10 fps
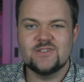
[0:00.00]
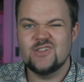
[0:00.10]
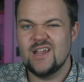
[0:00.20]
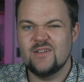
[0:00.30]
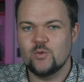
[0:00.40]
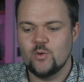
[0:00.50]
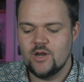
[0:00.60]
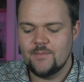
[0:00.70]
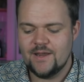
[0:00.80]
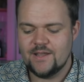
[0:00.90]
so you don't have to
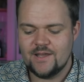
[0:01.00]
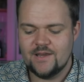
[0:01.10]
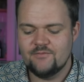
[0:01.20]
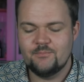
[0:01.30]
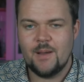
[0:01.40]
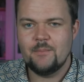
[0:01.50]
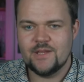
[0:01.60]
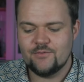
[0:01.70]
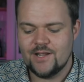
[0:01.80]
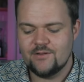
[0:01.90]
worry about it kind of
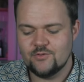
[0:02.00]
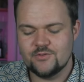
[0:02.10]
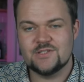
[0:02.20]
bumping around or